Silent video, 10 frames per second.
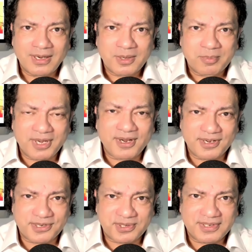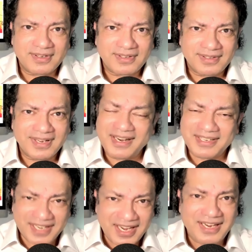because it
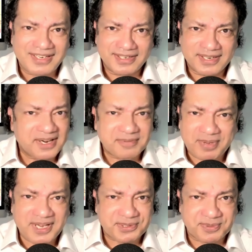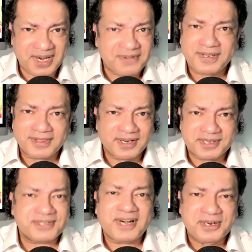is easy to have peace when everything
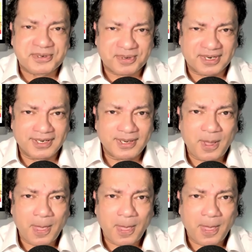is tranquil,